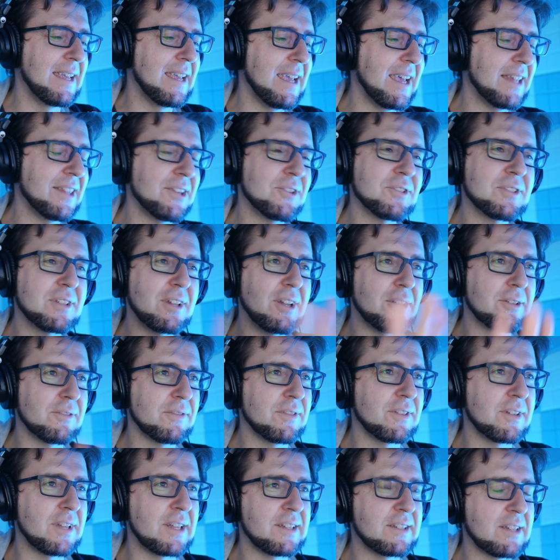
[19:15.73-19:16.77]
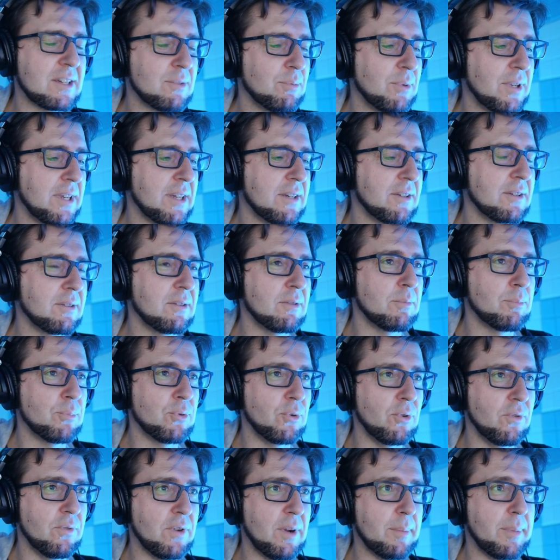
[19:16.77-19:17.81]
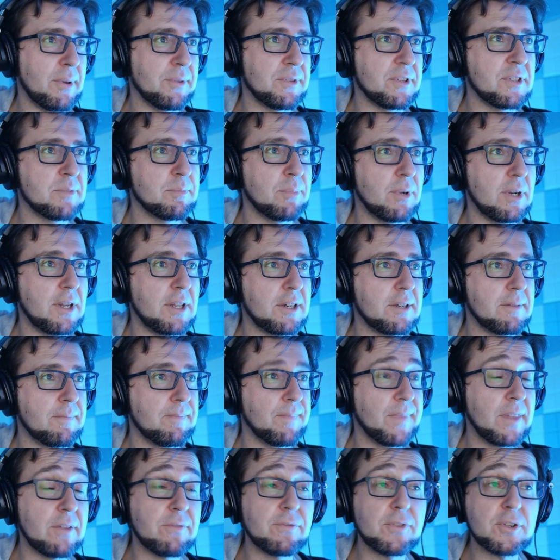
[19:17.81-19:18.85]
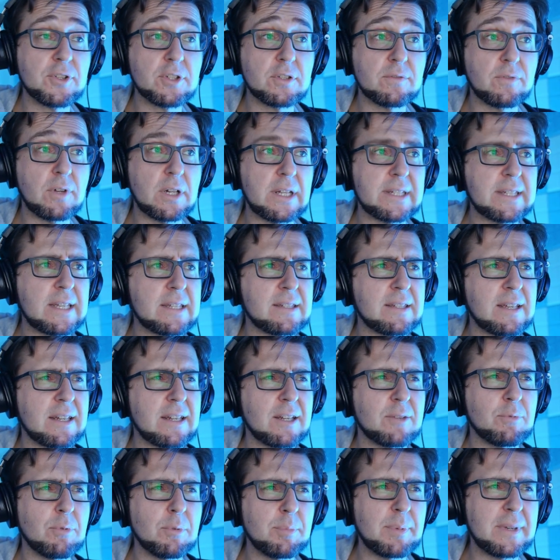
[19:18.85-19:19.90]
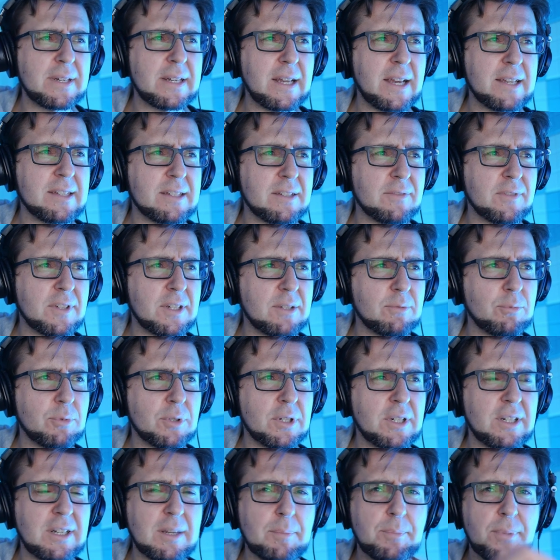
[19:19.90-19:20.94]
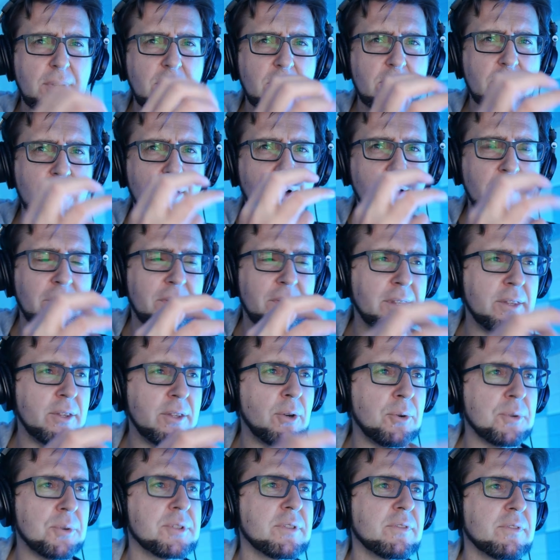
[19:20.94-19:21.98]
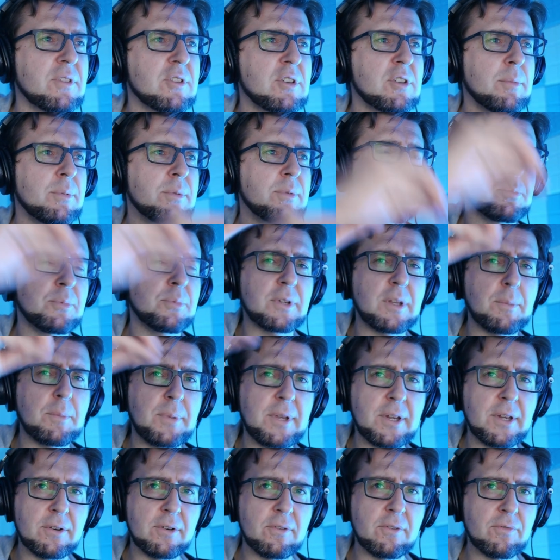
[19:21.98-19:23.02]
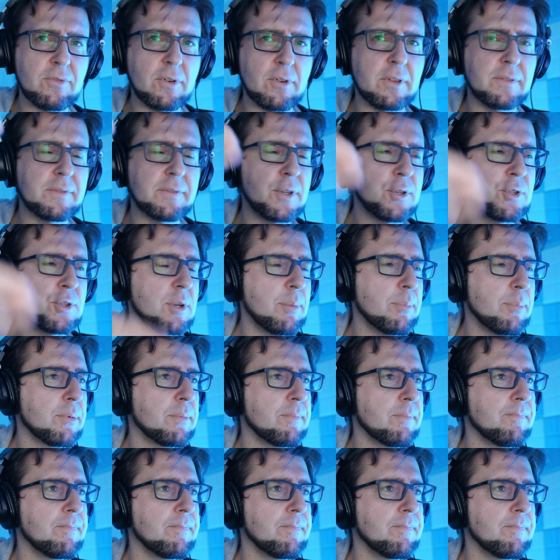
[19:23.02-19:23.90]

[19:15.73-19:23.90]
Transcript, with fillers: And there's a lot of things that we can improve about this bullet. First of all, as I said, it would be nice if it wouldn't appear on the nose of the ship, it would appear in front of the ship.